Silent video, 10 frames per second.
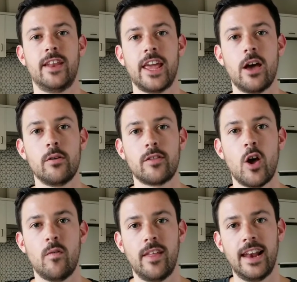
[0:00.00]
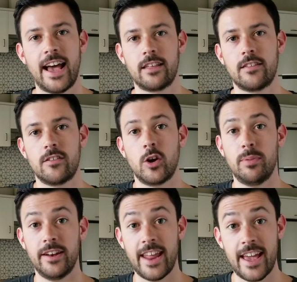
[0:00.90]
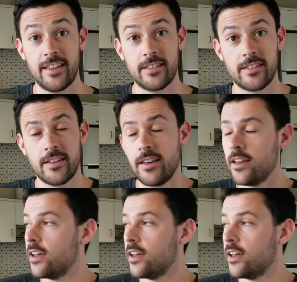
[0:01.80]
videos over the last couple of days.